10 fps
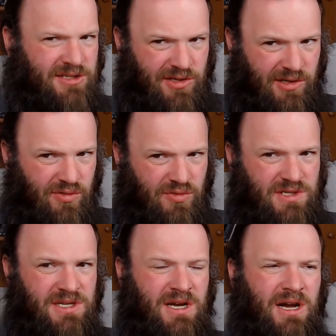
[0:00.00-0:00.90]

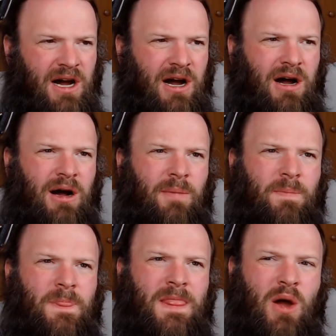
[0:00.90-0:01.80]
use,
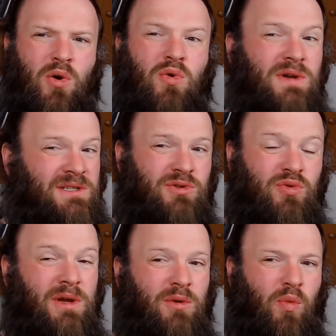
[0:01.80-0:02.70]
who is
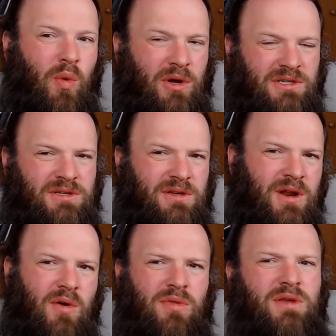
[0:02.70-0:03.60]
doing what. You
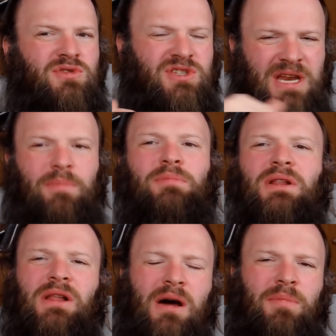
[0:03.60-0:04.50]
know, you
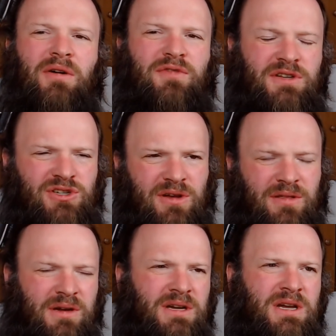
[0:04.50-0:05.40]
stumble above each
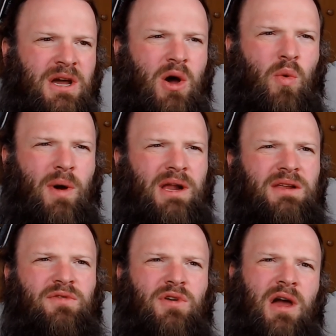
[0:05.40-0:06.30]
other. While
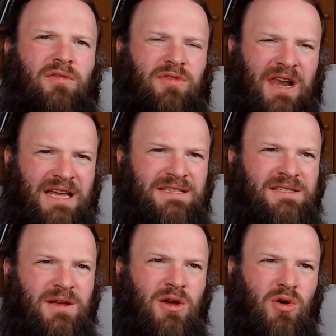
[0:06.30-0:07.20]
if you have
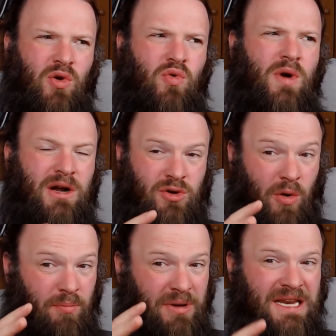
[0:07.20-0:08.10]
less who are
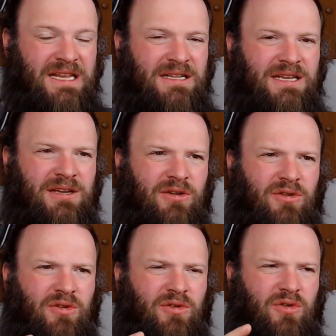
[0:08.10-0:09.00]
completely
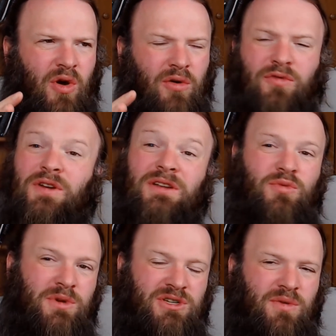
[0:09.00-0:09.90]
confident
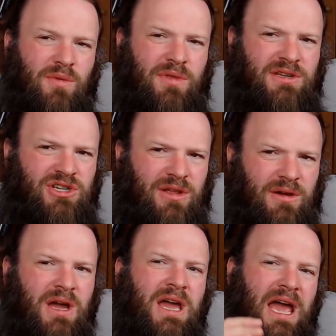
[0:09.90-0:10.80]
with each
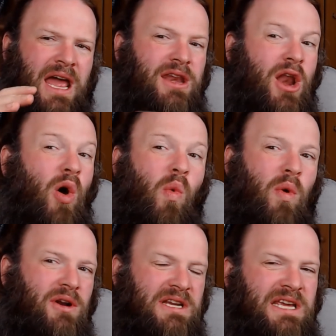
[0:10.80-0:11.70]
other and know
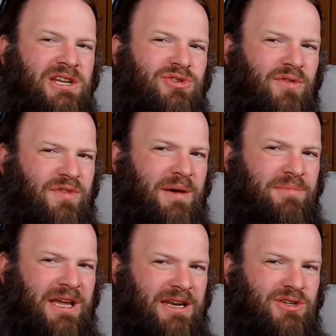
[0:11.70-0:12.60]
what each of them
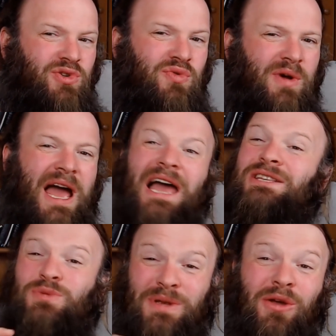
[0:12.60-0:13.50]
can do,
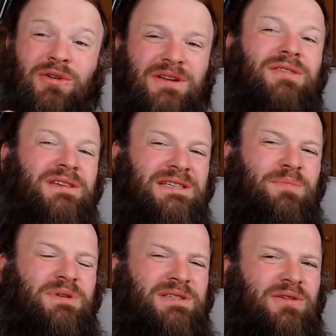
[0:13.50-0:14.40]
as we learned in this
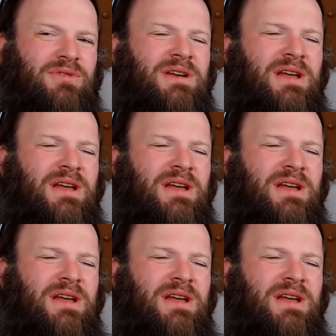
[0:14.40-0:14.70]
episode,